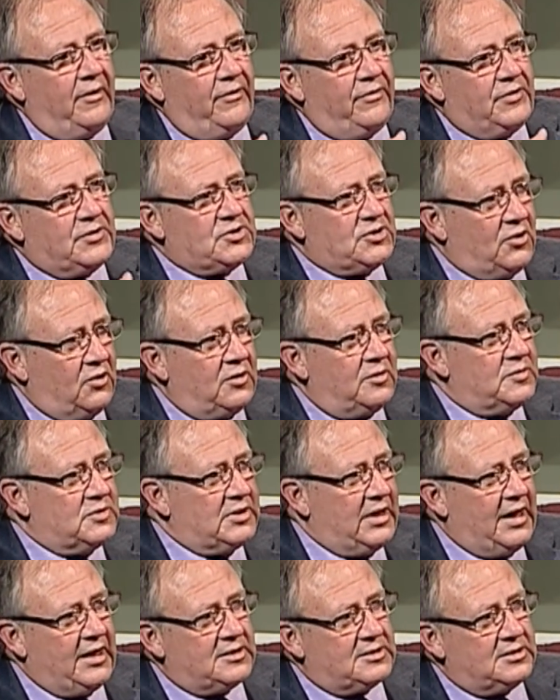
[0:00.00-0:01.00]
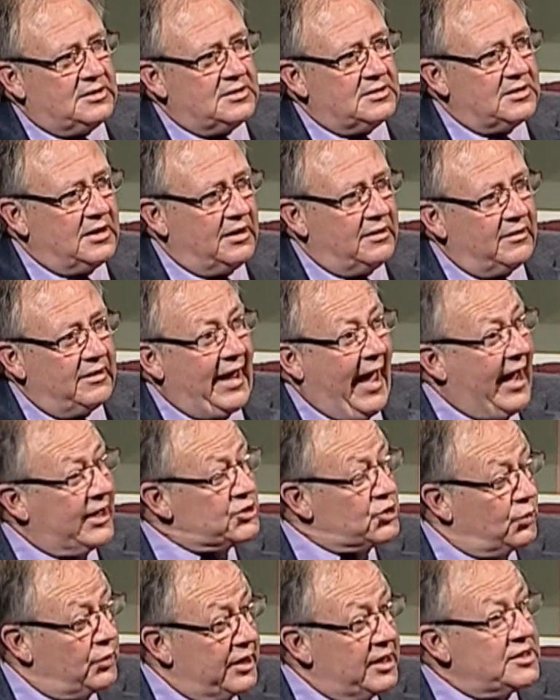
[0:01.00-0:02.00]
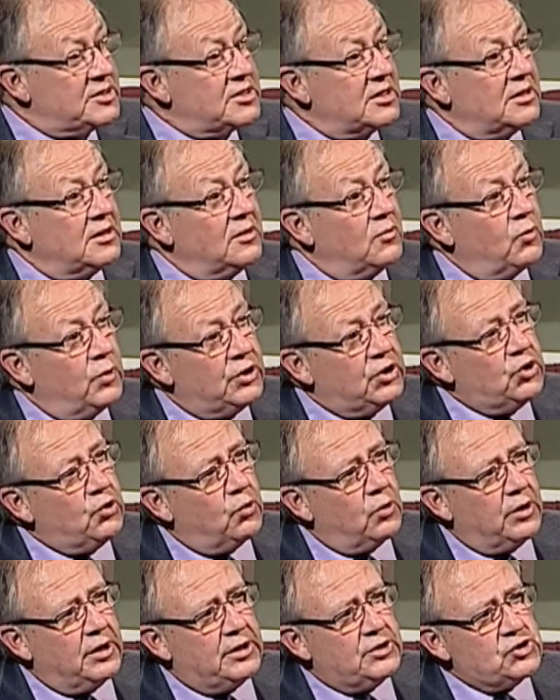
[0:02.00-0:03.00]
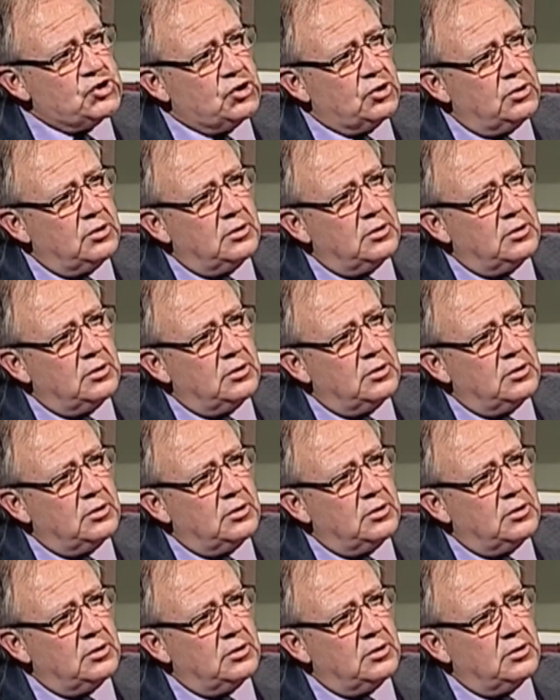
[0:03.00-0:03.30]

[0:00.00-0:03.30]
the circumstances and the actual incident when you were injured?